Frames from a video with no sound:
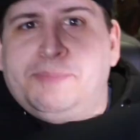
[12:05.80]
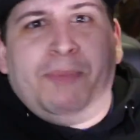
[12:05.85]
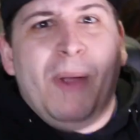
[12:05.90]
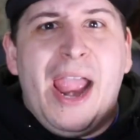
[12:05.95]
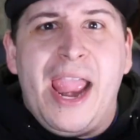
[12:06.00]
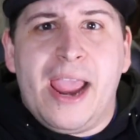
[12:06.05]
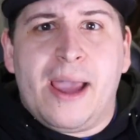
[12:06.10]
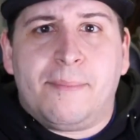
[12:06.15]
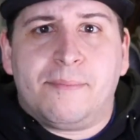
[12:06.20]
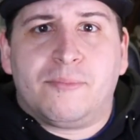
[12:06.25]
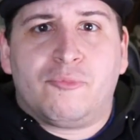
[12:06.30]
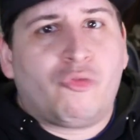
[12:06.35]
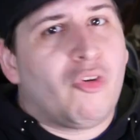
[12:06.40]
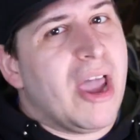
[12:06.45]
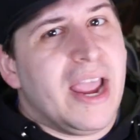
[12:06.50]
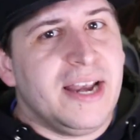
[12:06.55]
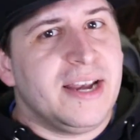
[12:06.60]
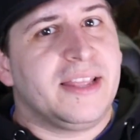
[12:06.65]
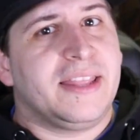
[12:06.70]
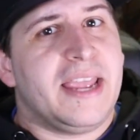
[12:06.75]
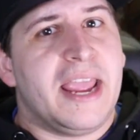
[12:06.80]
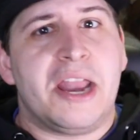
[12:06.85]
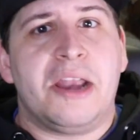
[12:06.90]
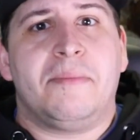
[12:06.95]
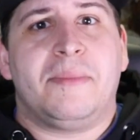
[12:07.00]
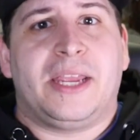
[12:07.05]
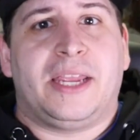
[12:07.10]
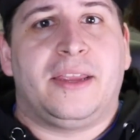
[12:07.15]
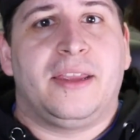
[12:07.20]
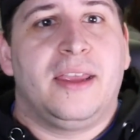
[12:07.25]
bam! Right into the
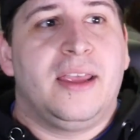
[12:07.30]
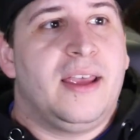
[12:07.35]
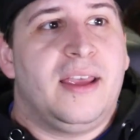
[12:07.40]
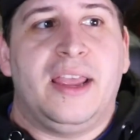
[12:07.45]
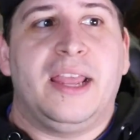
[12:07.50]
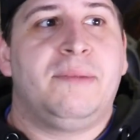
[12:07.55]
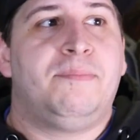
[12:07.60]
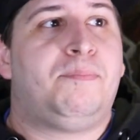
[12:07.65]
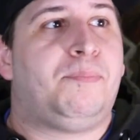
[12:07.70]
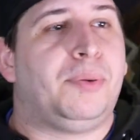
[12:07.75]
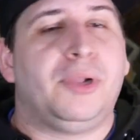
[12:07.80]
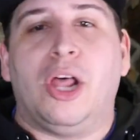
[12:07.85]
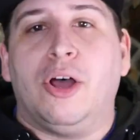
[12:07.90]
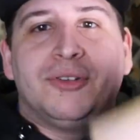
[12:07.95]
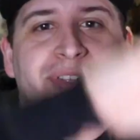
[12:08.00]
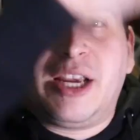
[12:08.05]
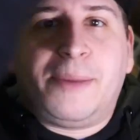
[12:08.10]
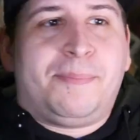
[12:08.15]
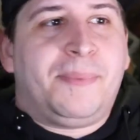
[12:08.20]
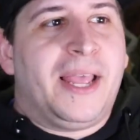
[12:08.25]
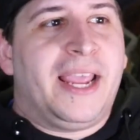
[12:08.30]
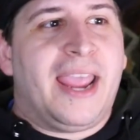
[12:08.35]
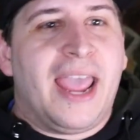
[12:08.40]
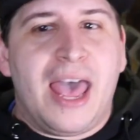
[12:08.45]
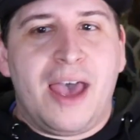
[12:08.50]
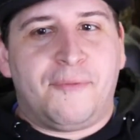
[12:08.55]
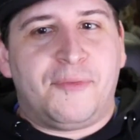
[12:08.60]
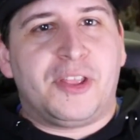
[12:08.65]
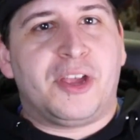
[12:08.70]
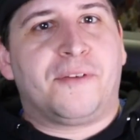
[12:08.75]
enemy! And blows up like
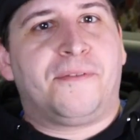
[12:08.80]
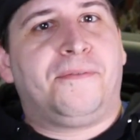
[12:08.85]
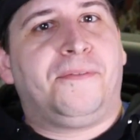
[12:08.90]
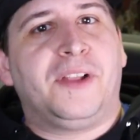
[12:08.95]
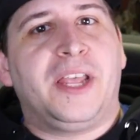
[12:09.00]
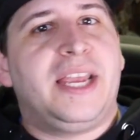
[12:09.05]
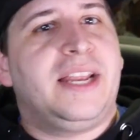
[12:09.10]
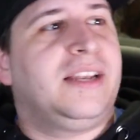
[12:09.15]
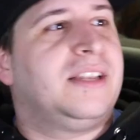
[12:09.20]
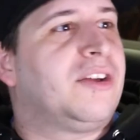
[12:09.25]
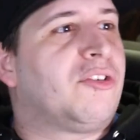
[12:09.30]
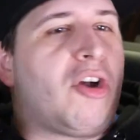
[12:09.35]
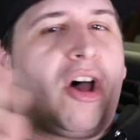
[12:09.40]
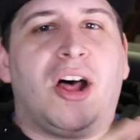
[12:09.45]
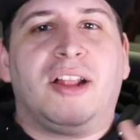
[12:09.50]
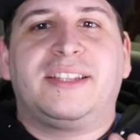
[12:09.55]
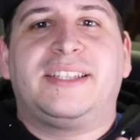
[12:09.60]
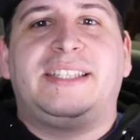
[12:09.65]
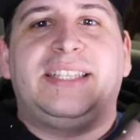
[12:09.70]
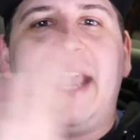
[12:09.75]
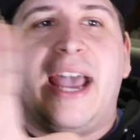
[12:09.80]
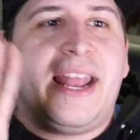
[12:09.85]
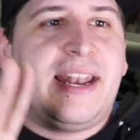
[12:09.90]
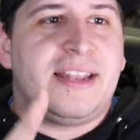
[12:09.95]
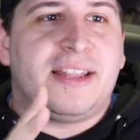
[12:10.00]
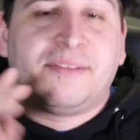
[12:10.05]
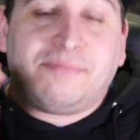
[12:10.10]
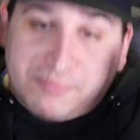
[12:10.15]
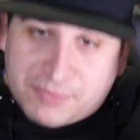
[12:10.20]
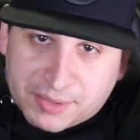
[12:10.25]
half of their fleet, and they're all dead,
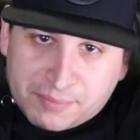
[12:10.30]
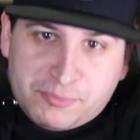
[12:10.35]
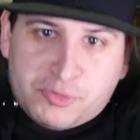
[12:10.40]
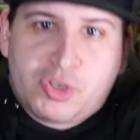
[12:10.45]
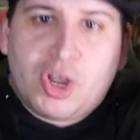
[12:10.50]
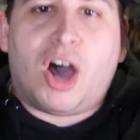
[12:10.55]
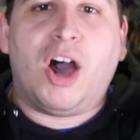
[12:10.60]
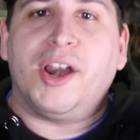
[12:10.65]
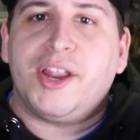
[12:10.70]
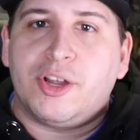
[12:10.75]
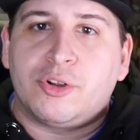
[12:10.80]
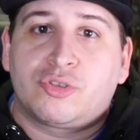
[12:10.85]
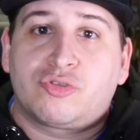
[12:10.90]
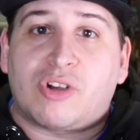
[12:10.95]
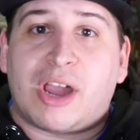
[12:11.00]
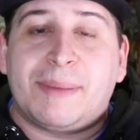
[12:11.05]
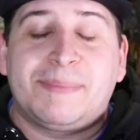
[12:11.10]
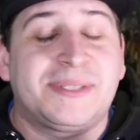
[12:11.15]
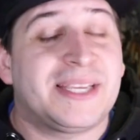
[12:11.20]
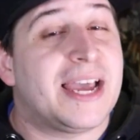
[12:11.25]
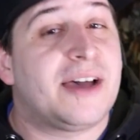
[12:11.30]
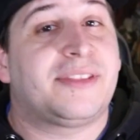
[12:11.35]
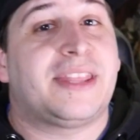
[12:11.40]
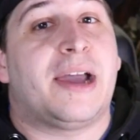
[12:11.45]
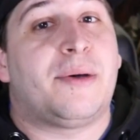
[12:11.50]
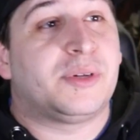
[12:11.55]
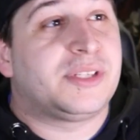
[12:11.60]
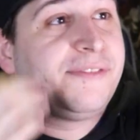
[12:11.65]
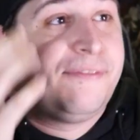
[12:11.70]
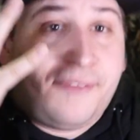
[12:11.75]
and the audio drops out.
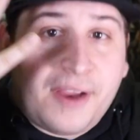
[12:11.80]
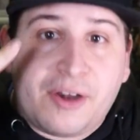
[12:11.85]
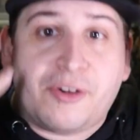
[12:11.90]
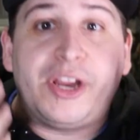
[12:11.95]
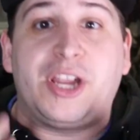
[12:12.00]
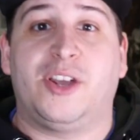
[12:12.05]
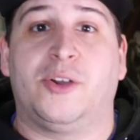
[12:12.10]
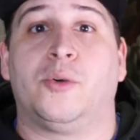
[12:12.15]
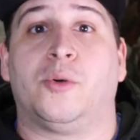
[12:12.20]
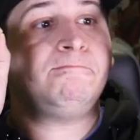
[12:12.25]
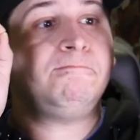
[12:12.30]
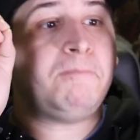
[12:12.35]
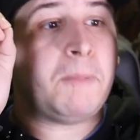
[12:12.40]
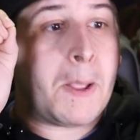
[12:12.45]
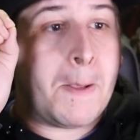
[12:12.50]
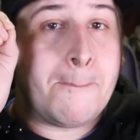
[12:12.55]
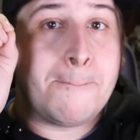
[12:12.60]
That was very cool.